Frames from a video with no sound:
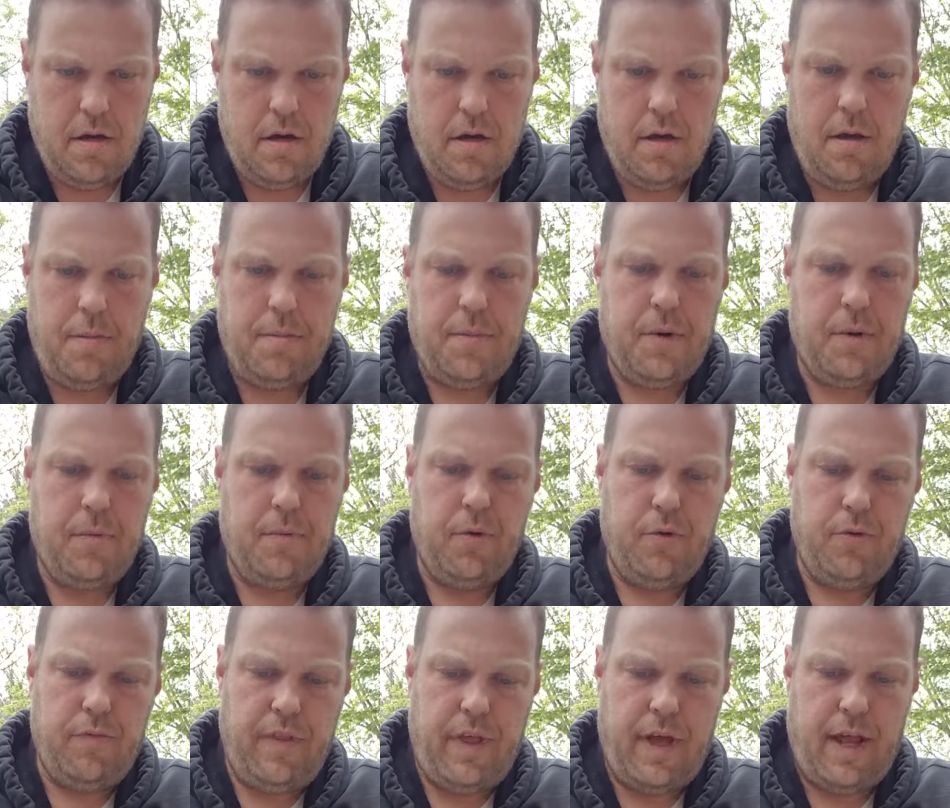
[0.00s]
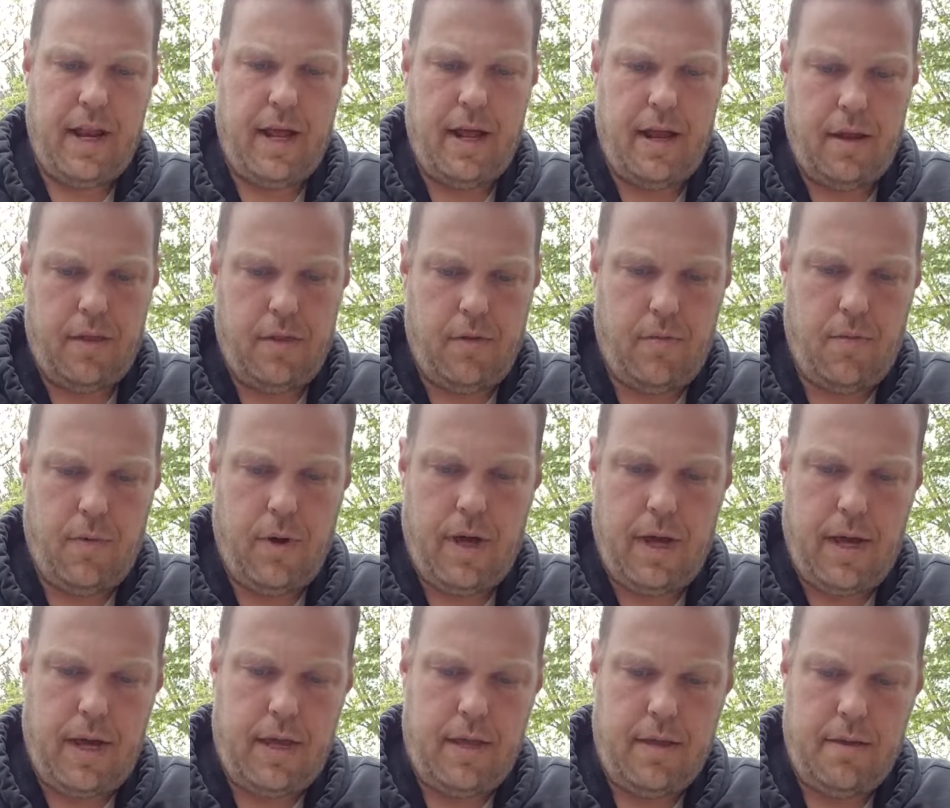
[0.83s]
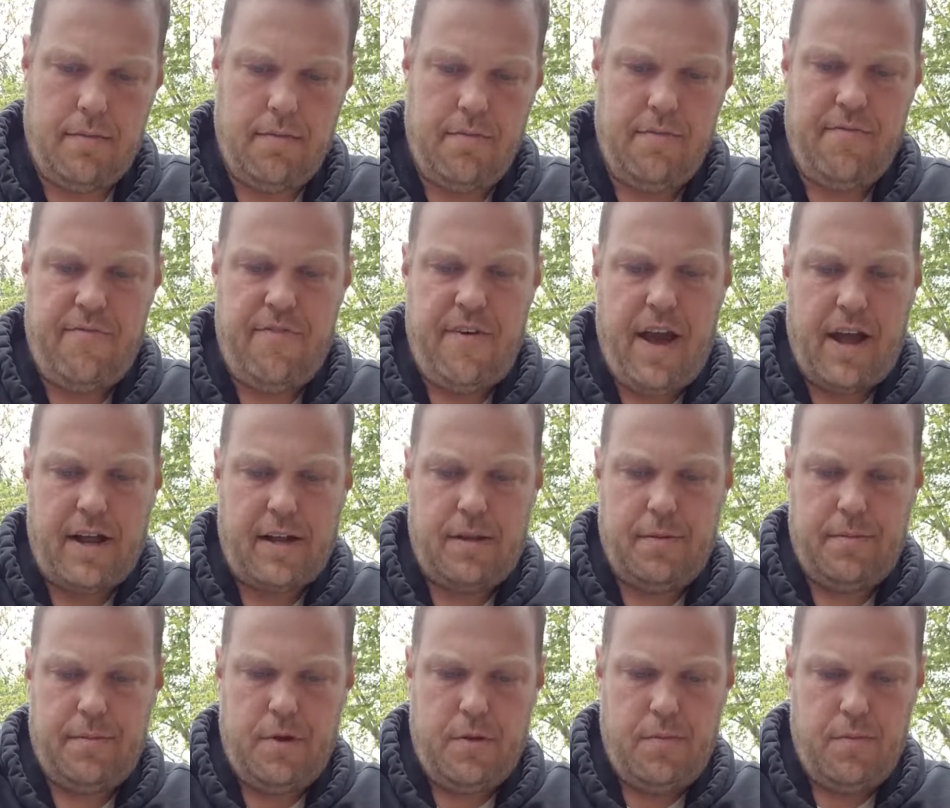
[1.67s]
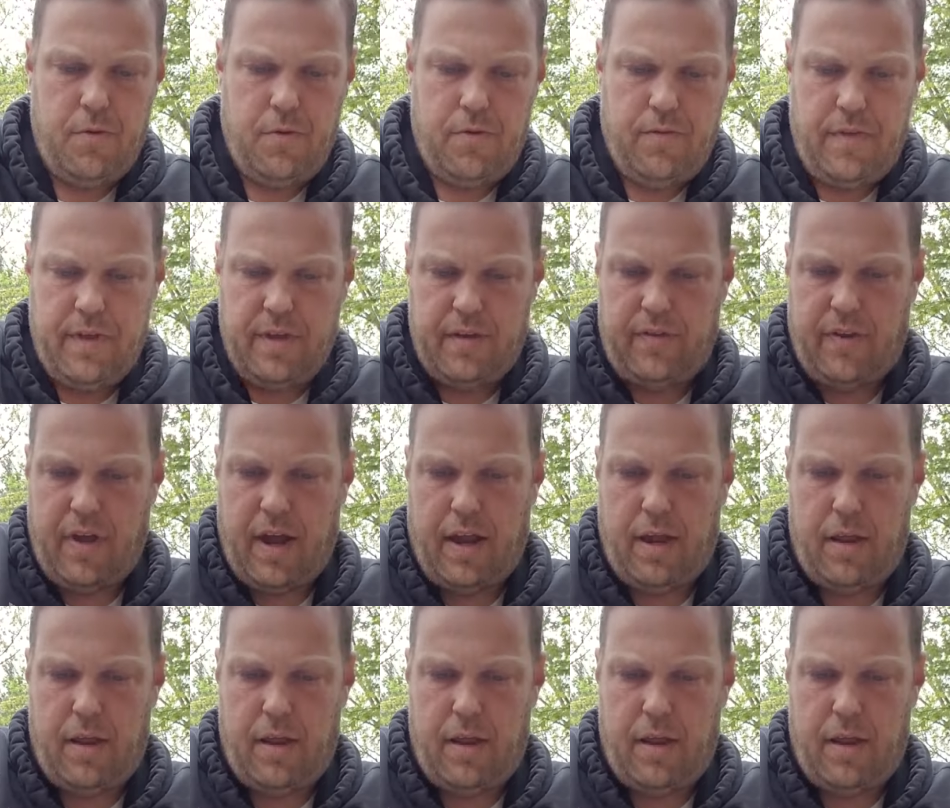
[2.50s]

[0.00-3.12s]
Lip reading: I'm going to move that out of the way. In fact, I'm going to move this out